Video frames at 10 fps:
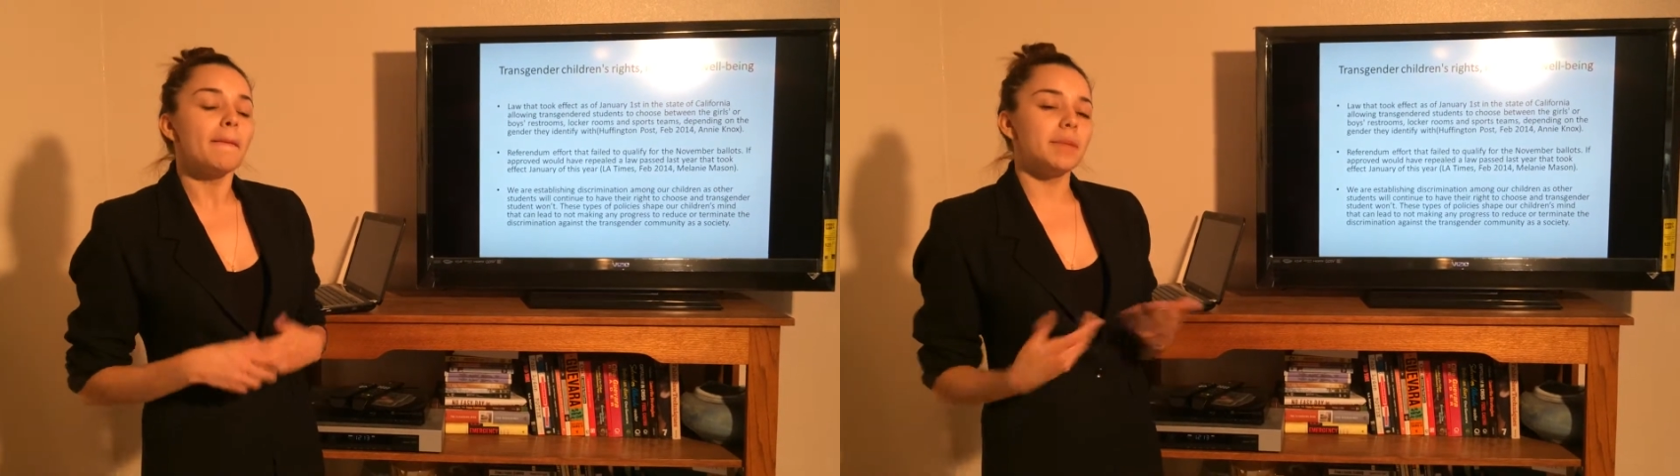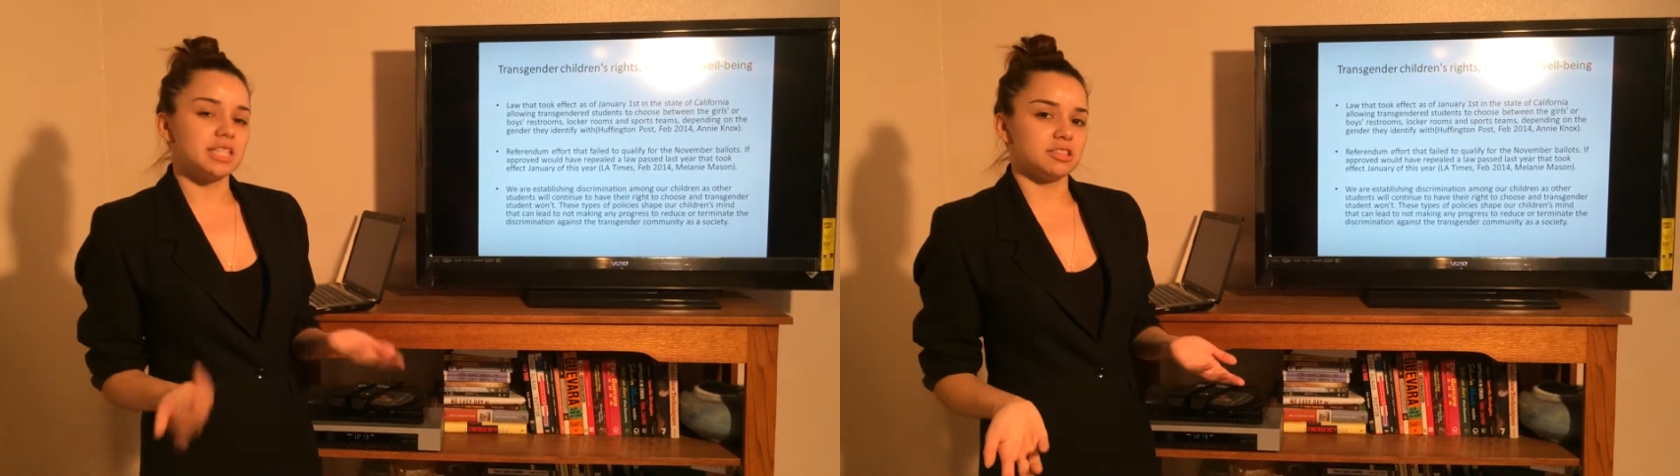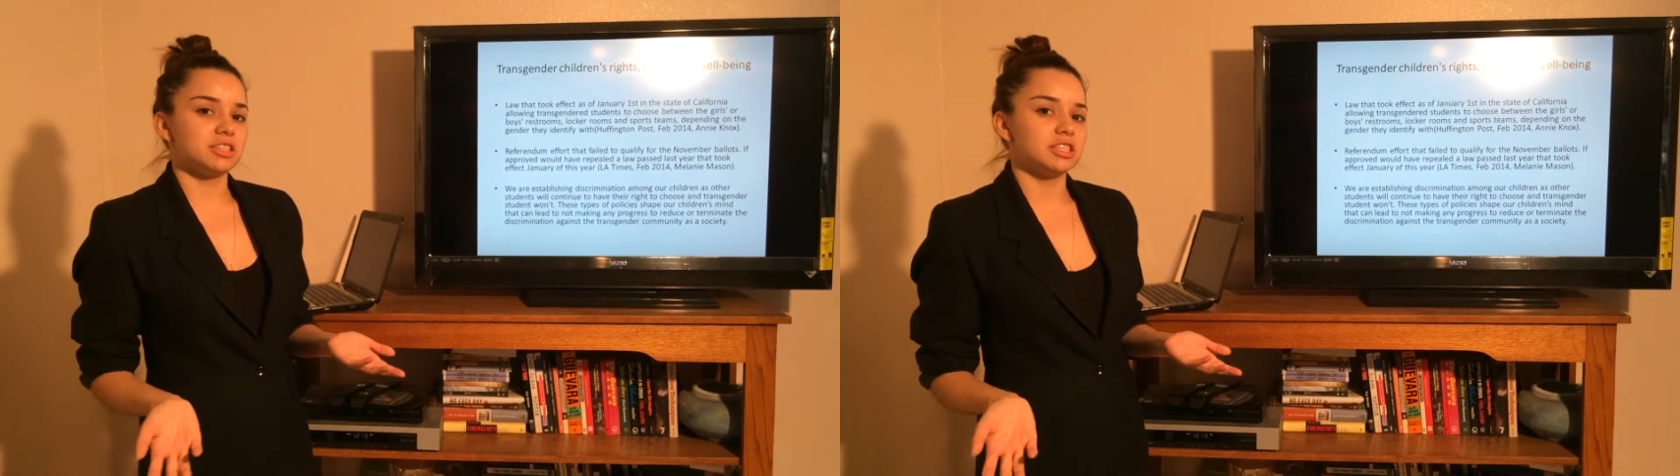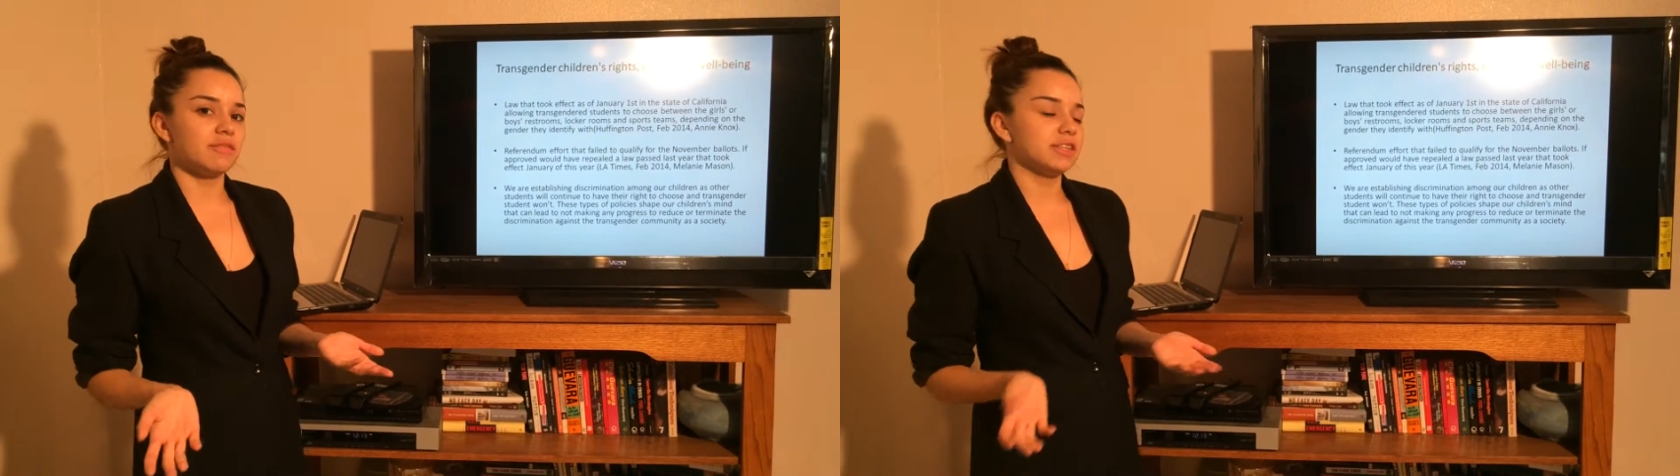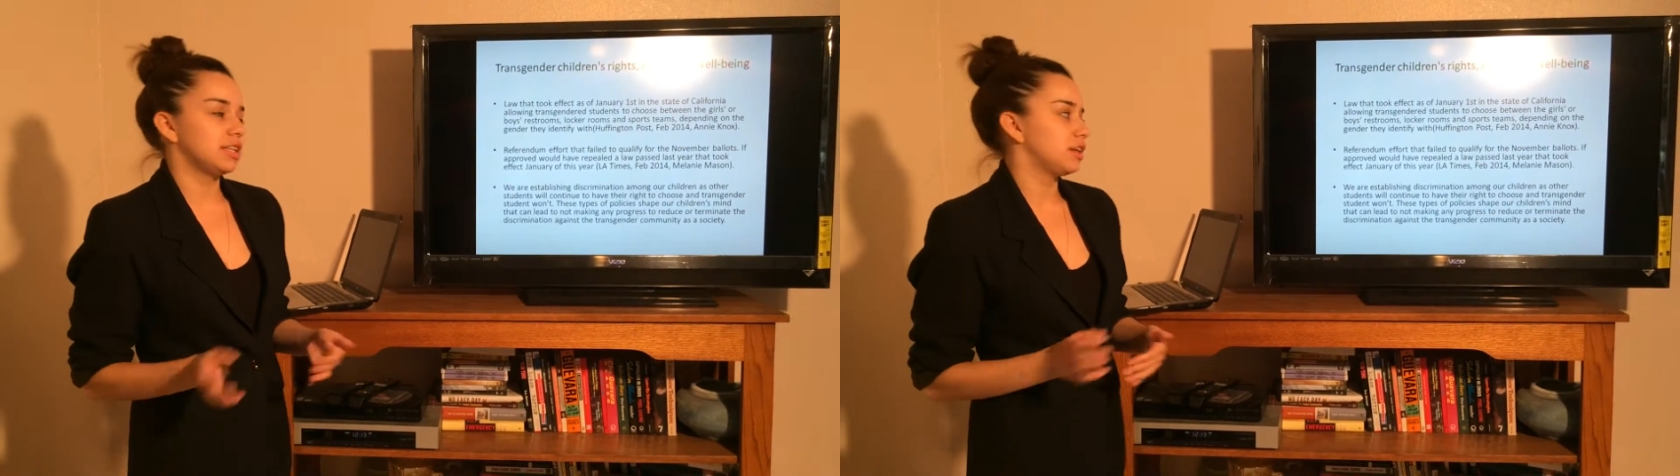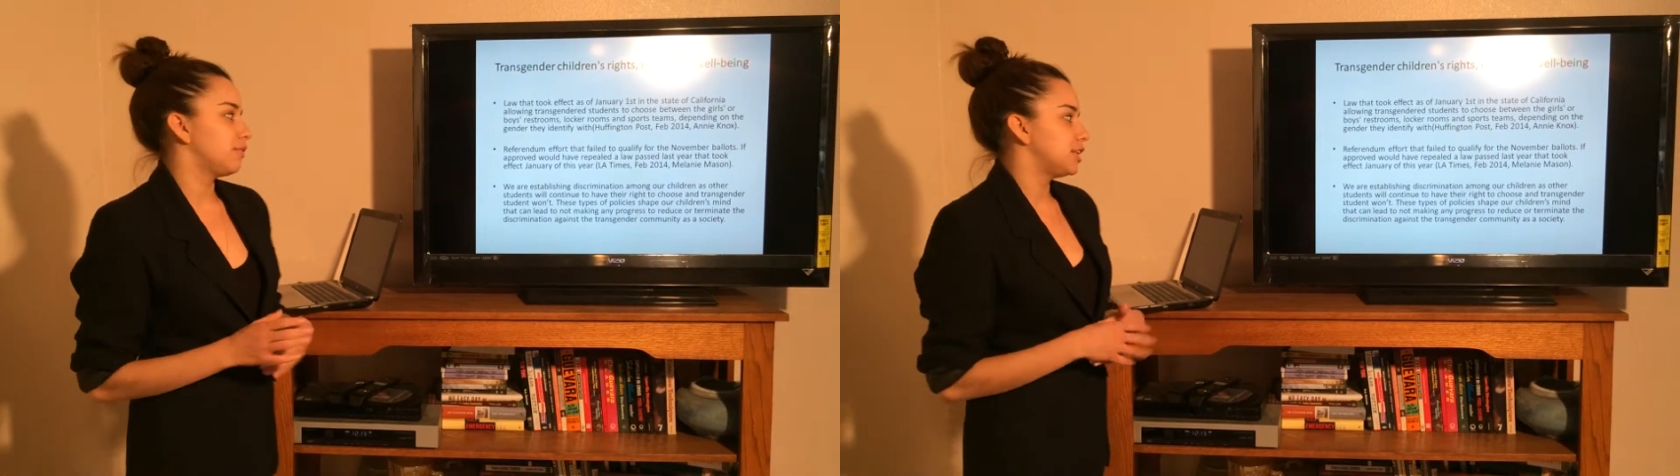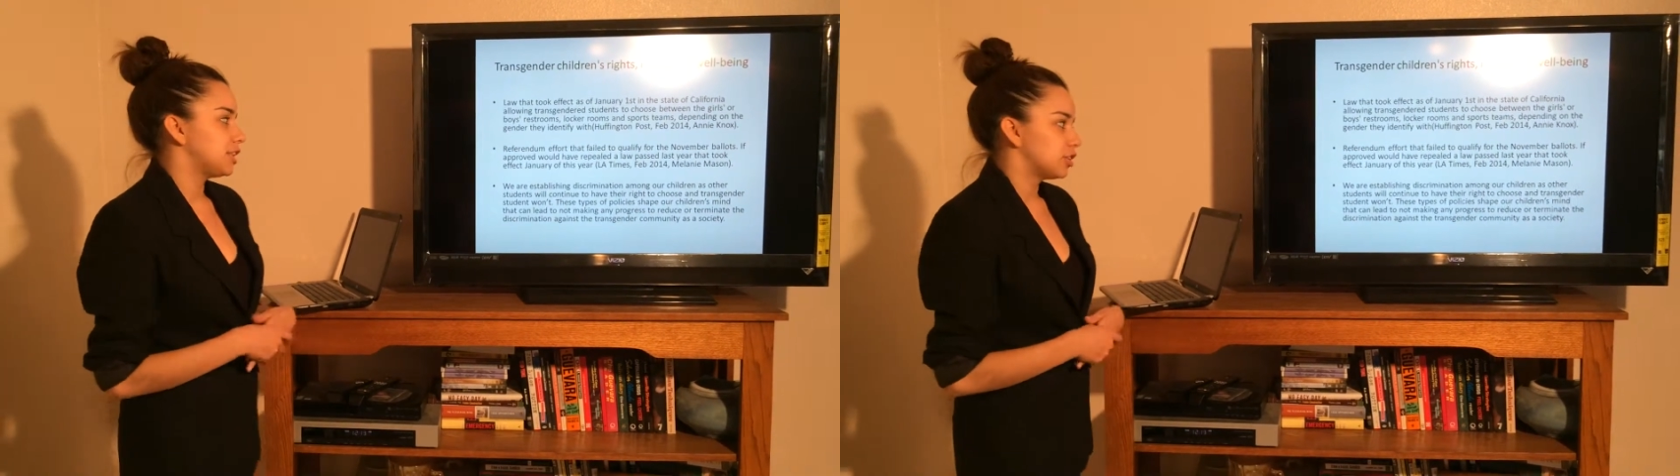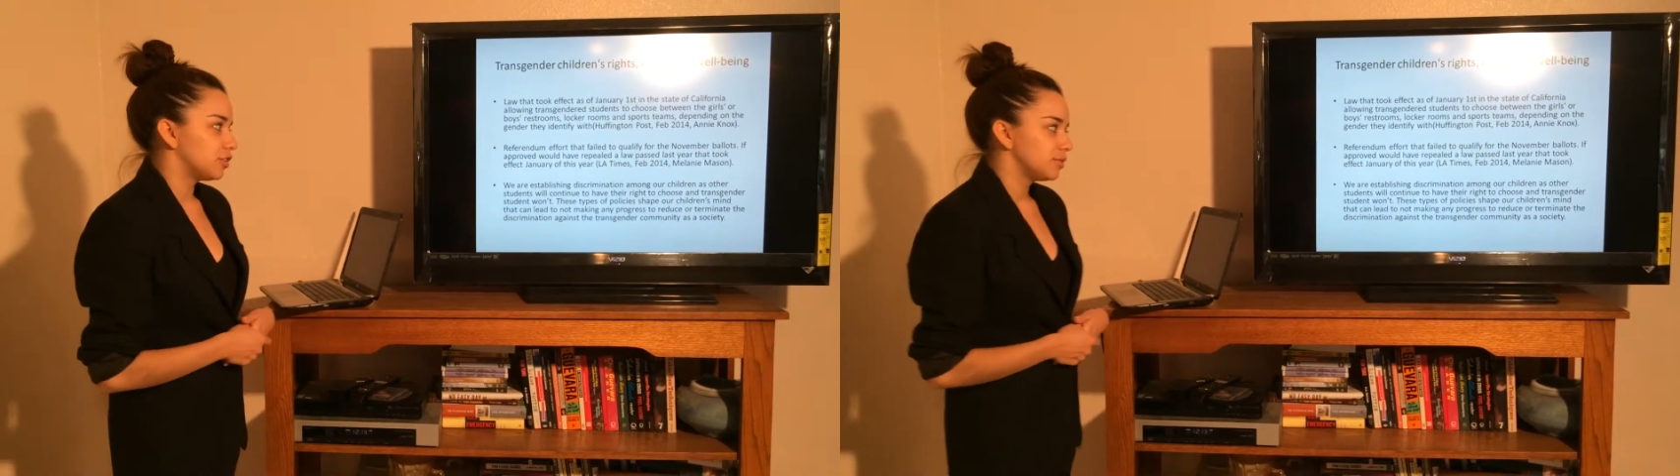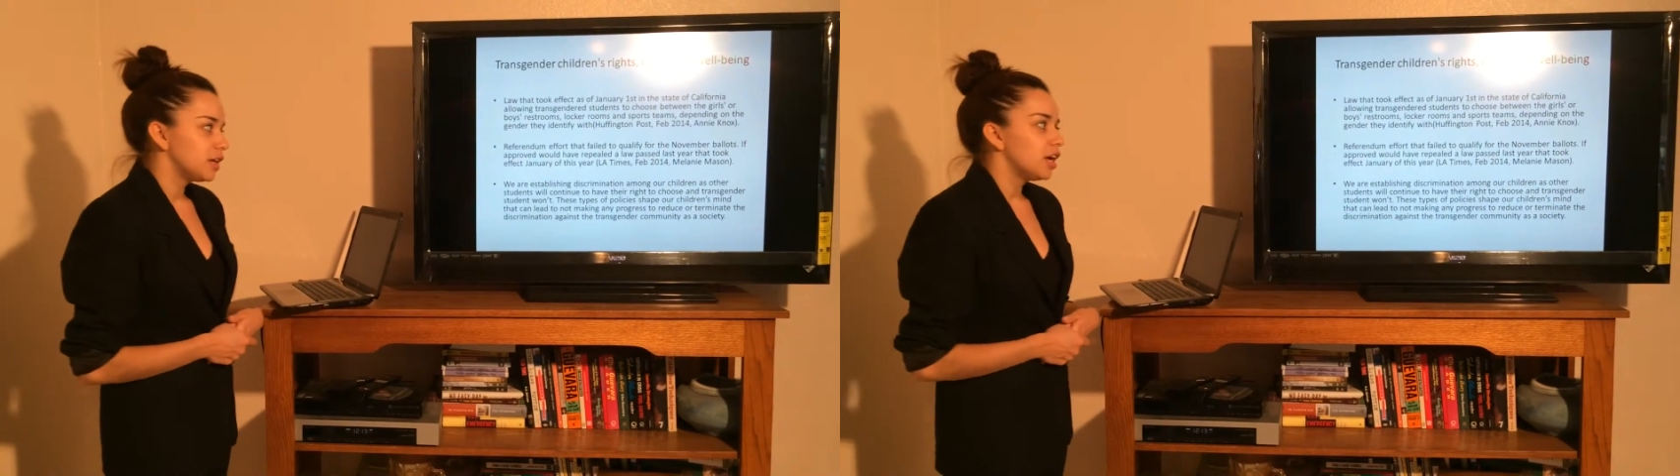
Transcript: based on their self-identified gender,